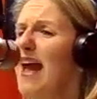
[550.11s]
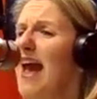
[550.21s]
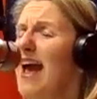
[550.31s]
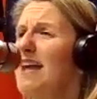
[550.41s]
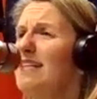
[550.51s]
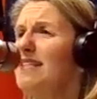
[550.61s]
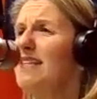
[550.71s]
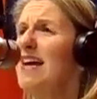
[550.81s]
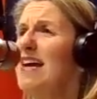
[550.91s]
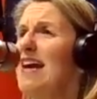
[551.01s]
And
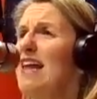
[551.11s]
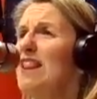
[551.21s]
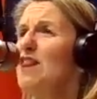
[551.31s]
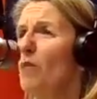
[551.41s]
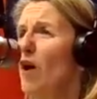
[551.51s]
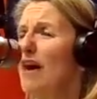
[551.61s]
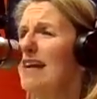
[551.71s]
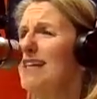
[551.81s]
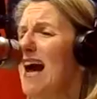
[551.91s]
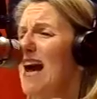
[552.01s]
the
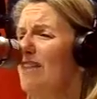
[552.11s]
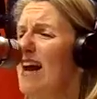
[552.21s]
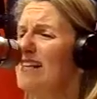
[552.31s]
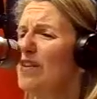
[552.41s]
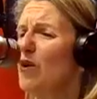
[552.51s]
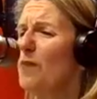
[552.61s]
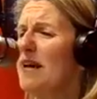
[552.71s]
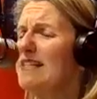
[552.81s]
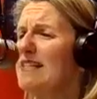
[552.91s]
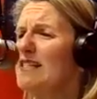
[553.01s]
market kind of has it all
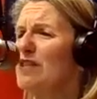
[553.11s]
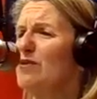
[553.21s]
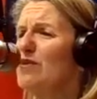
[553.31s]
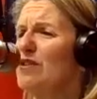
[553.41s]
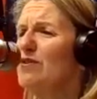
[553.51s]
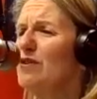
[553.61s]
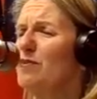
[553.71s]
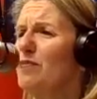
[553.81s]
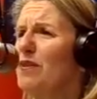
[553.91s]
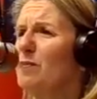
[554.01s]
baked into
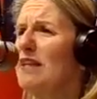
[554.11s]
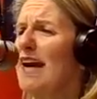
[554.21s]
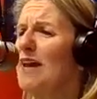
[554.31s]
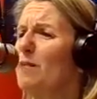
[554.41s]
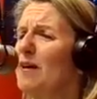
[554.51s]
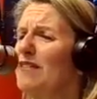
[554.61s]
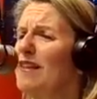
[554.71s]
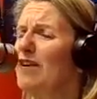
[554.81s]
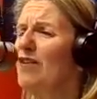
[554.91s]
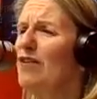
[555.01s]
the plan, but
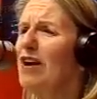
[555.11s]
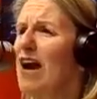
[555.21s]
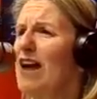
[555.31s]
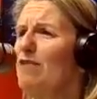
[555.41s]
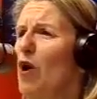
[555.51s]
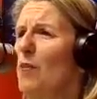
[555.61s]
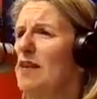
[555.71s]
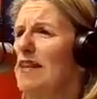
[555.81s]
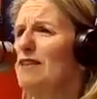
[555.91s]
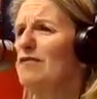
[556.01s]
they're kind of
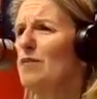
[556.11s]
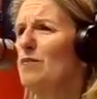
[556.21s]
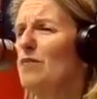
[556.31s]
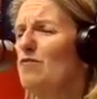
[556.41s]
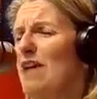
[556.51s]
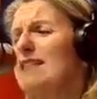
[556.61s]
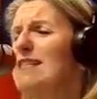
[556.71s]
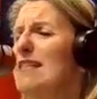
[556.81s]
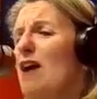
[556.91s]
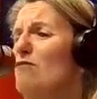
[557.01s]
hoping that if the Fed
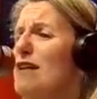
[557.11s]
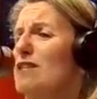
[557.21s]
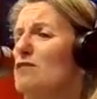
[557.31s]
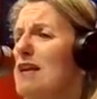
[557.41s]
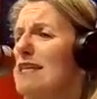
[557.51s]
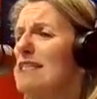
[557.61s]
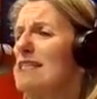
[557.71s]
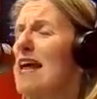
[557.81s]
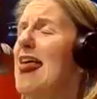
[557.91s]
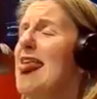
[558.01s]
does not raise
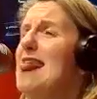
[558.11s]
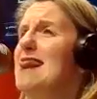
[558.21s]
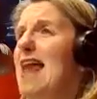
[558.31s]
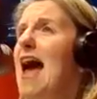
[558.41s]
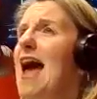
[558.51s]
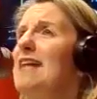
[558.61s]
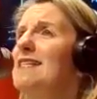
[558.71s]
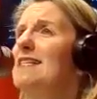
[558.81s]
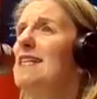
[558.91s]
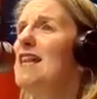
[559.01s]
rates,
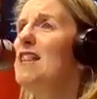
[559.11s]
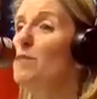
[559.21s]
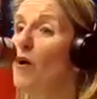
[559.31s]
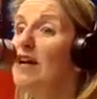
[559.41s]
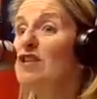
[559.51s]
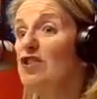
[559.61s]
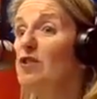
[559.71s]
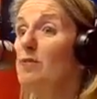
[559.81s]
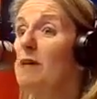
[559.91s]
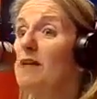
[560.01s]
that the market
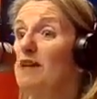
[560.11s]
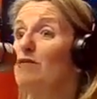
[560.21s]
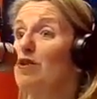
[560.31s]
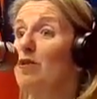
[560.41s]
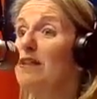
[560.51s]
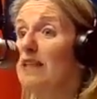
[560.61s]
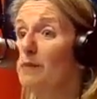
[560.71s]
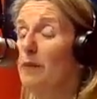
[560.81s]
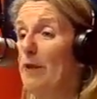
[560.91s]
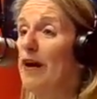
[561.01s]
should maybe do a little
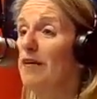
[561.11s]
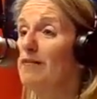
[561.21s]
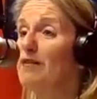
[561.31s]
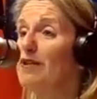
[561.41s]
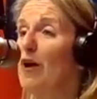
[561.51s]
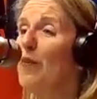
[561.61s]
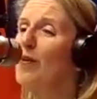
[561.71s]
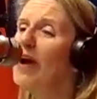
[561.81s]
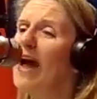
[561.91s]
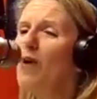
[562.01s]
bit better. So
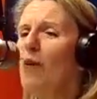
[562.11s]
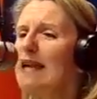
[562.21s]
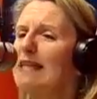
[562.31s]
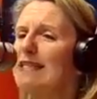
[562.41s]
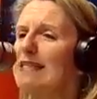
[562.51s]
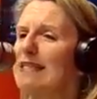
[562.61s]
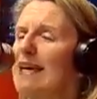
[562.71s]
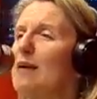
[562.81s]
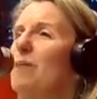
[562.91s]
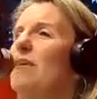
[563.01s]
we're kind of waiting to
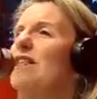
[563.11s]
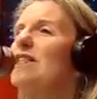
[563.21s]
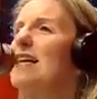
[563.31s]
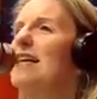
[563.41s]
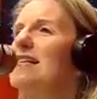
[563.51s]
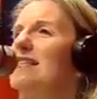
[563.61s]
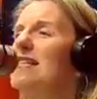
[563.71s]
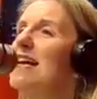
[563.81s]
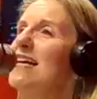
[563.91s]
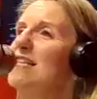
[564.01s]
see. But the thing is,
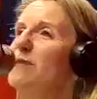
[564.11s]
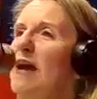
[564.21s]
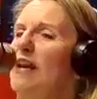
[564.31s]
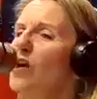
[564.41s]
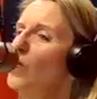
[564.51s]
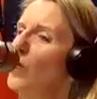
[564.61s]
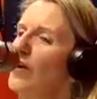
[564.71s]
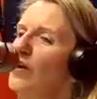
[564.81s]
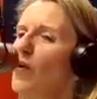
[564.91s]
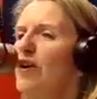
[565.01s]
depending on where
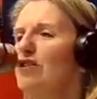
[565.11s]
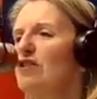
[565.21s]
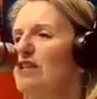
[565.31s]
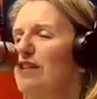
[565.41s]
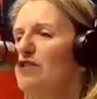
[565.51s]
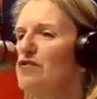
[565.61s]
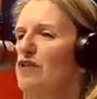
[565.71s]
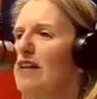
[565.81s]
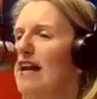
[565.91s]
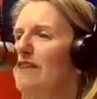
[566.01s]
you are in your stage of
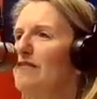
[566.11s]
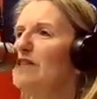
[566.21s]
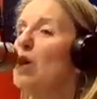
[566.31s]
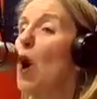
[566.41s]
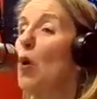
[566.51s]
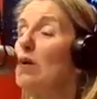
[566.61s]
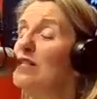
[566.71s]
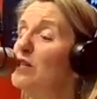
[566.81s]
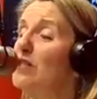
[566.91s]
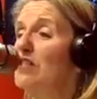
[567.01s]
your life, it's always
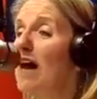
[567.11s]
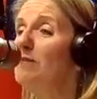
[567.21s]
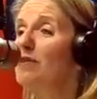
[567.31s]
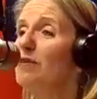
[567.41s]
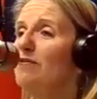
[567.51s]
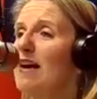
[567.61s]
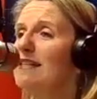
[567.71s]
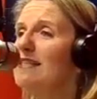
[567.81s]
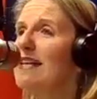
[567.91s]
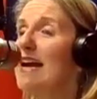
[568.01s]
a good time to
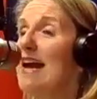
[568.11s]
invest.